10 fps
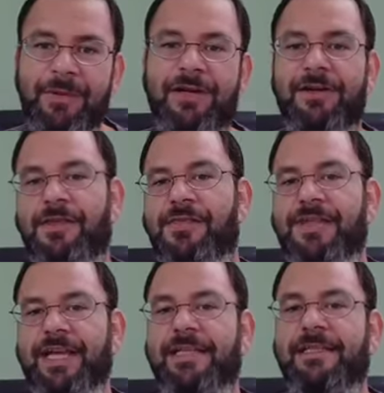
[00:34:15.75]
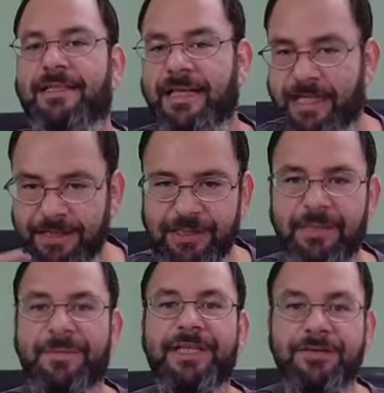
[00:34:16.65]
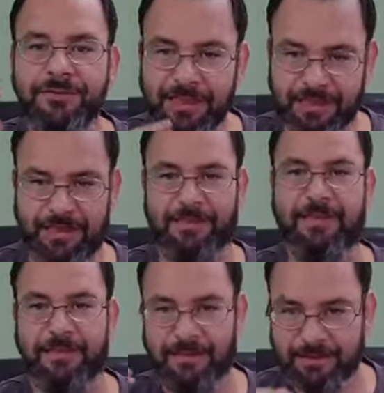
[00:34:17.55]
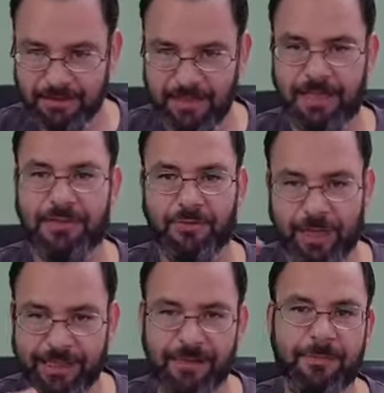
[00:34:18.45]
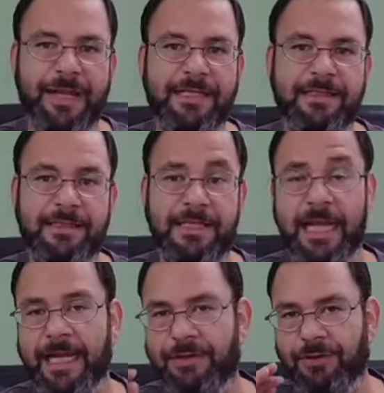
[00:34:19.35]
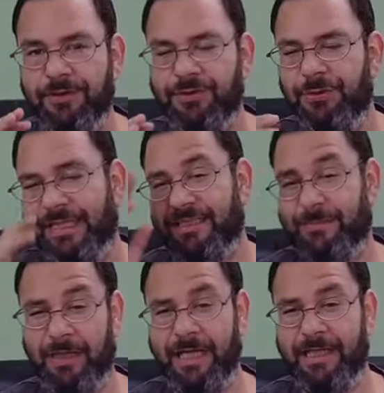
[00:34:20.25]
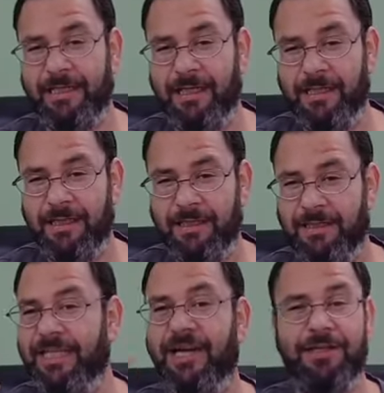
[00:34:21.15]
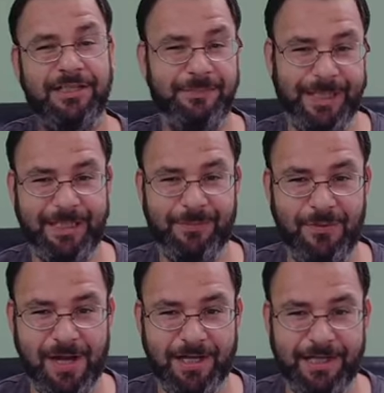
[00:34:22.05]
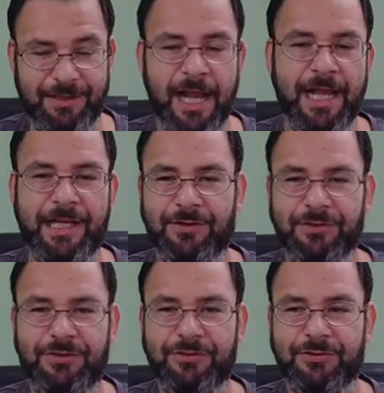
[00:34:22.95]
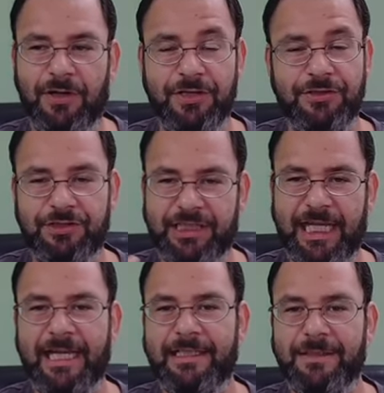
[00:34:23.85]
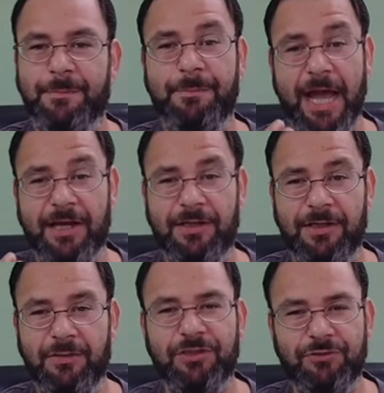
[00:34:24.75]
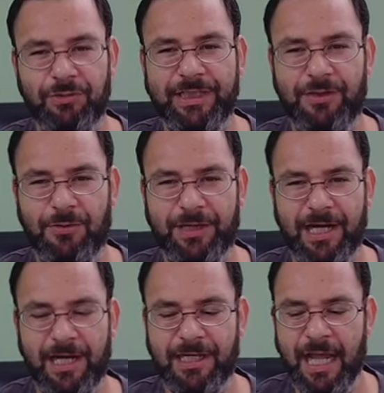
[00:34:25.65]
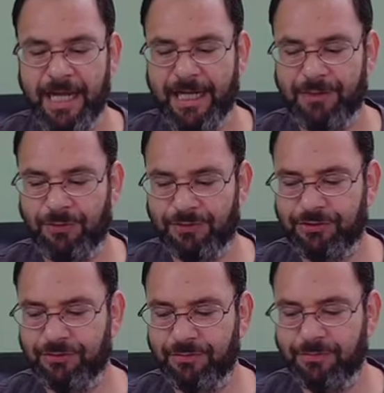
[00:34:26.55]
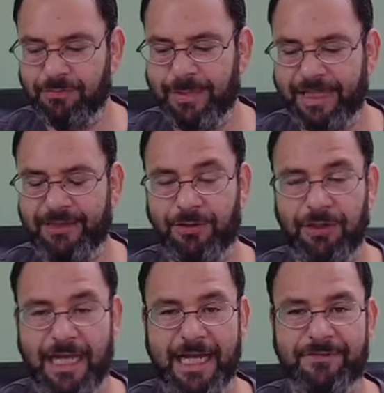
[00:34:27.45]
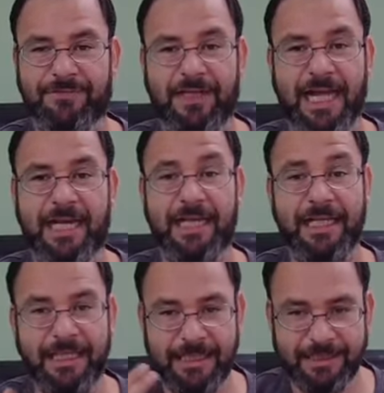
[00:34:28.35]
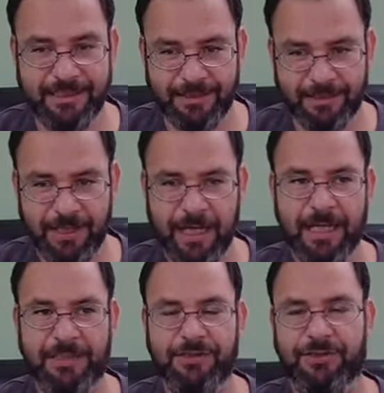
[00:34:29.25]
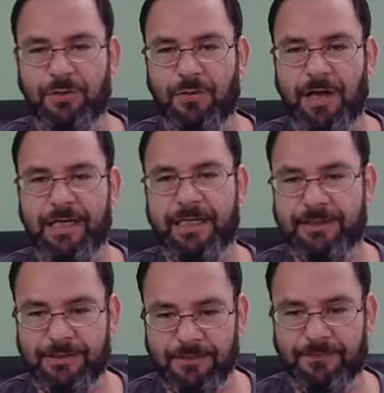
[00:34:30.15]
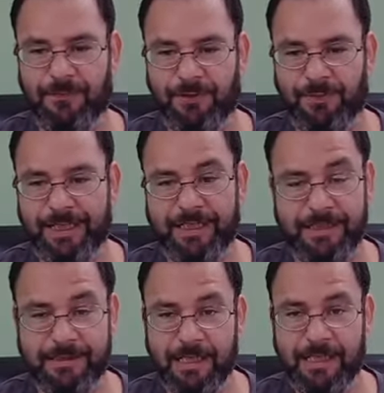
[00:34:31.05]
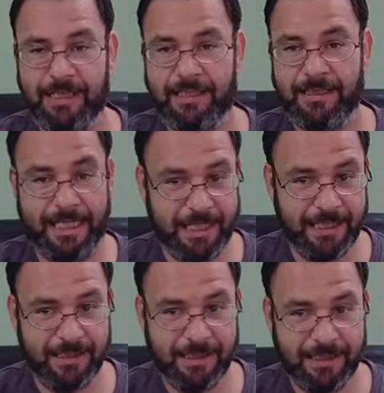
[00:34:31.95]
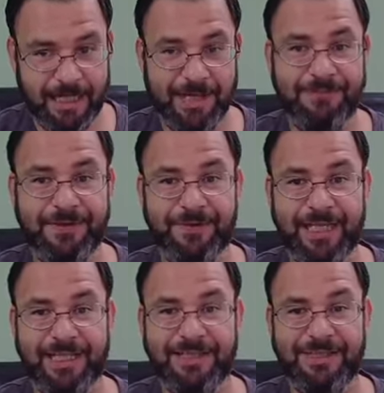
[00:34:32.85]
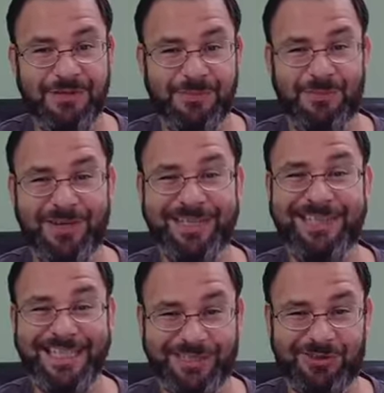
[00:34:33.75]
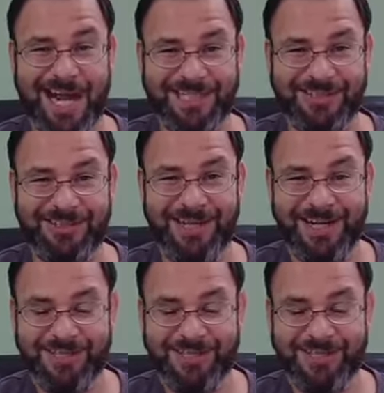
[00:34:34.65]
but another thing is like, are you going to be using this on a regular basis in order to explain the unexplainable out here, in order to understand better what's really going on, in order to make your life a lot easier, and so on and so forth? Because again, I feel that the number one detractor